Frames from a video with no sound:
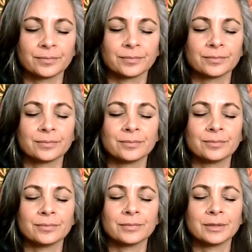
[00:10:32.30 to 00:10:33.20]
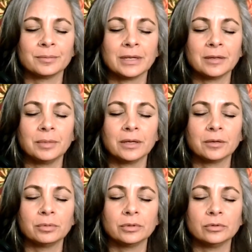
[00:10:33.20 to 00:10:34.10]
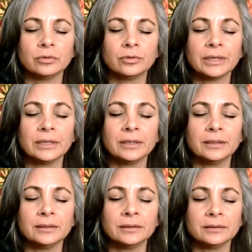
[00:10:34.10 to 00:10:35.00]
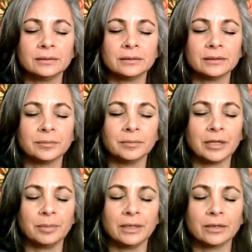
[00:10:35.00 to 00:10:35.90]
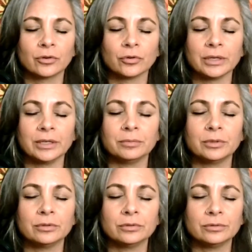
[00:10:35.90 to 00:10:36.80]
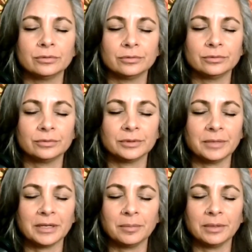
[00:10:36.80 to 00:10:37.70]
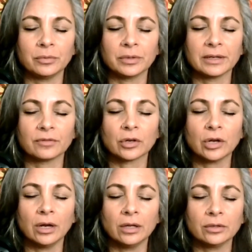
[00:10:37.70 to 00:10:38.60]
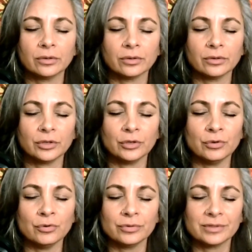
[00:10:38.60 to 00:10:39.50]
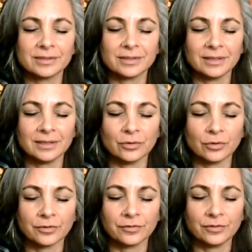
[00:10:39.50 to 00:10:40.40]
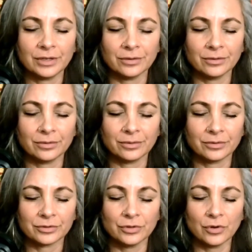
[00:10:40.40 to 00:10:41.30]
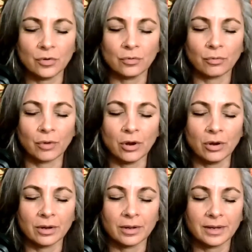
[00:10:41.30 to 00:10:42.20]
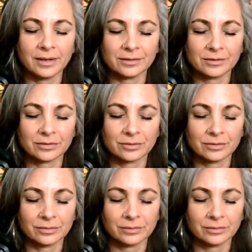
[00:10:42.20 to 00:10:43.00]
It may be a blue-green, it may be a green-blue, it may be whatever color you see or feel. There's no wrong answer.